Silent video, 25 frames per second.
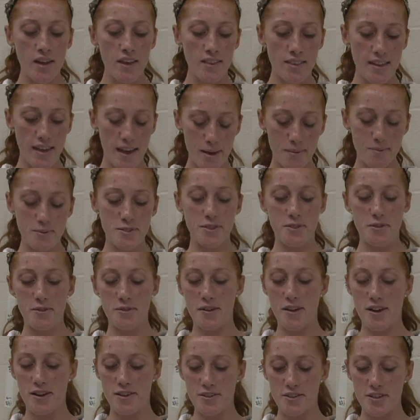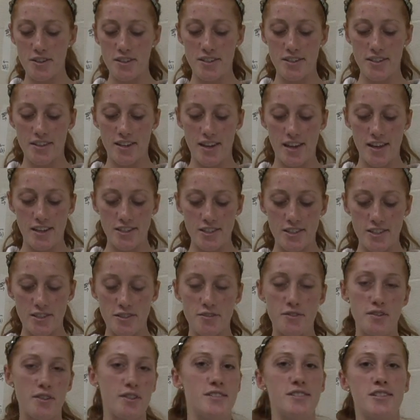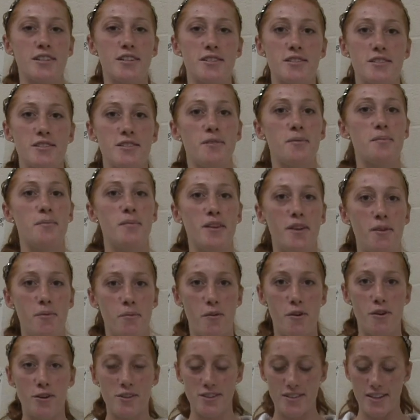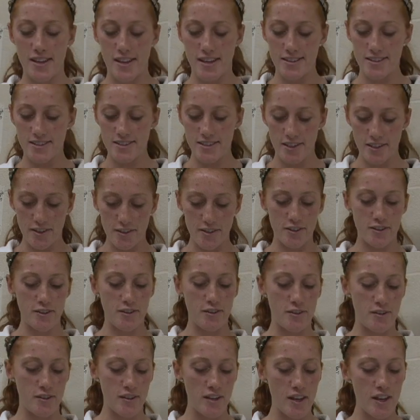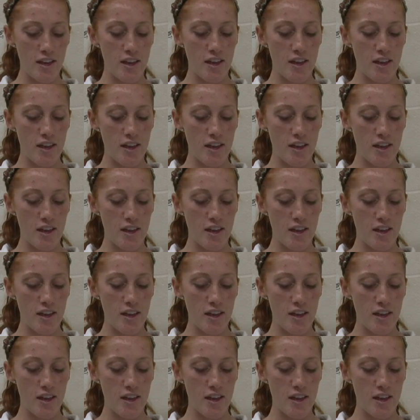The absolute contraindications for the 6-minute walk test include